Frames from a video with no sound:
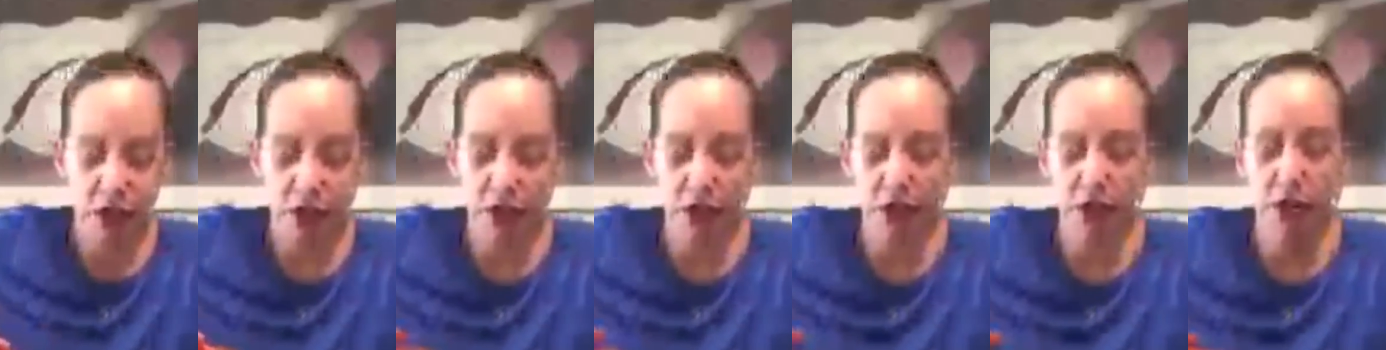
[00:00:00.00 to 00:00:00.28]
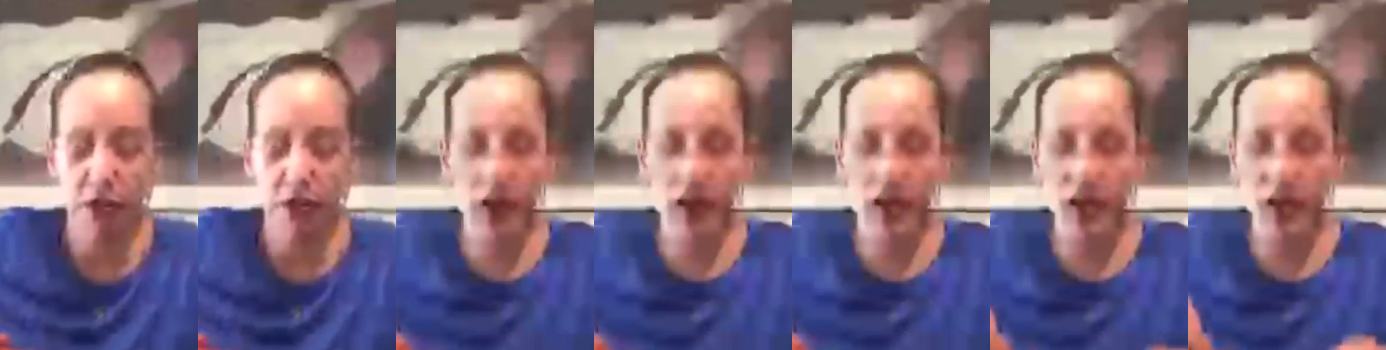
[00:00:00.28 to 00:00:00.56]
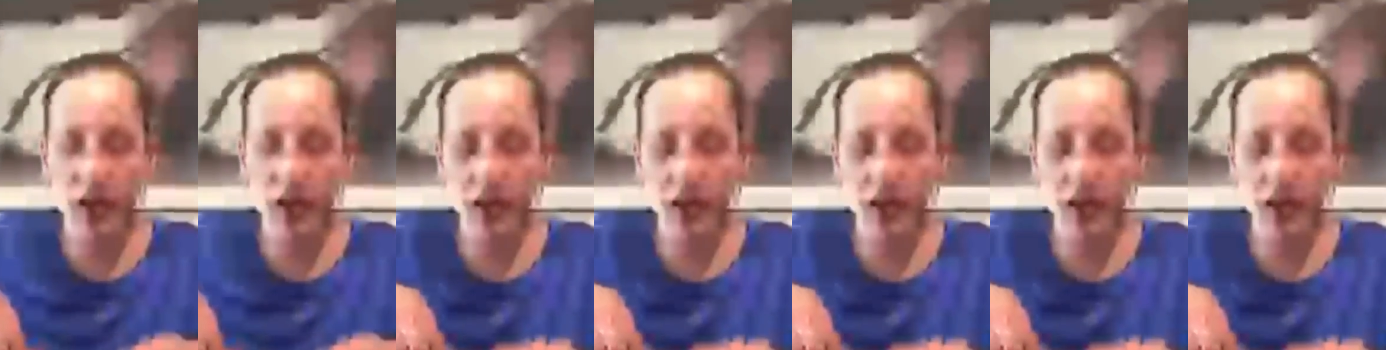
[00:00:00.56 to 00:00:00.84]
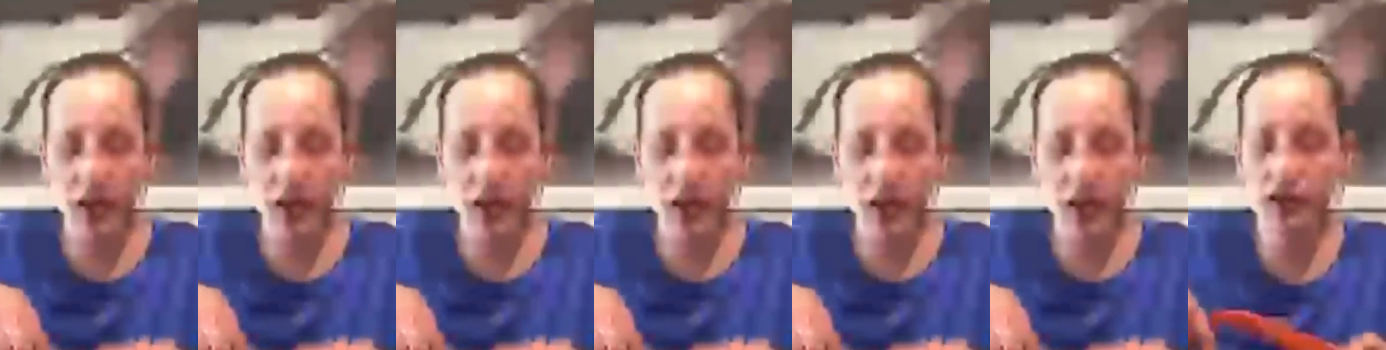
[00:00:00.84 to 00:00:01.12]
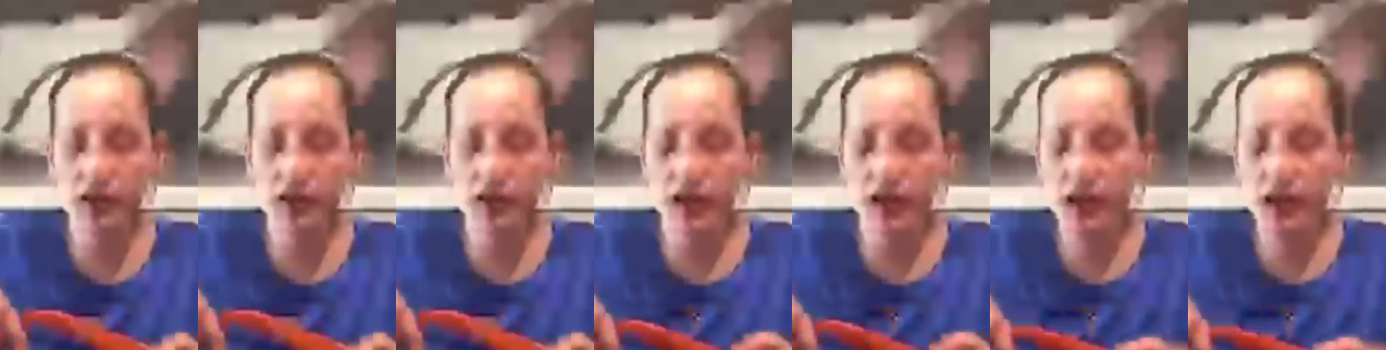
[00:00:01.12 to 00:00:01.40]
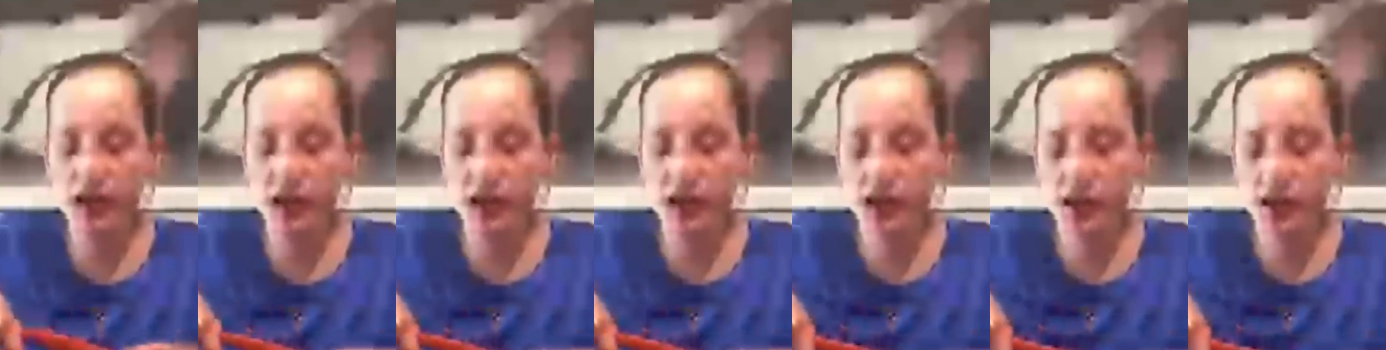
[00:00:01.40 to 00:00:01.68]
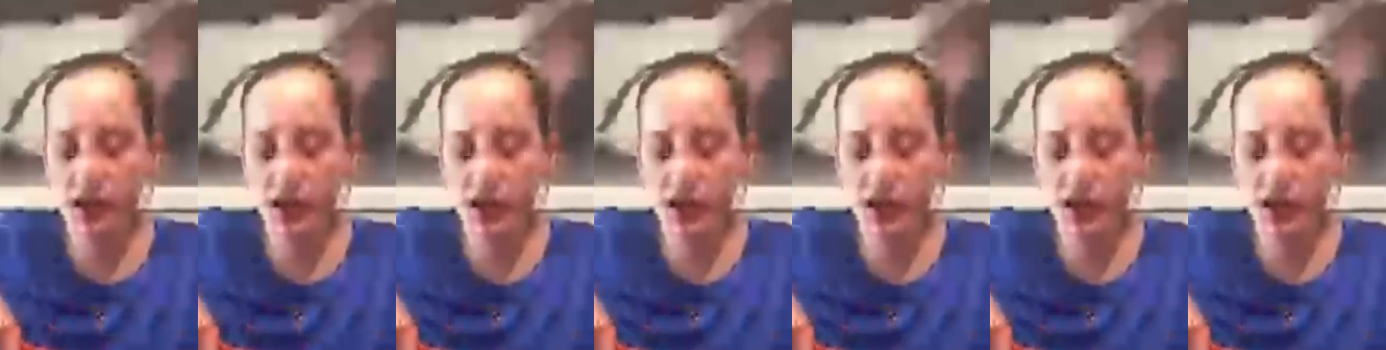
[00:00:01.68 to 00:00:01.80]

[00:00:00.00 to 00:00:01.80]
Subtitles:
You know, I had a conversation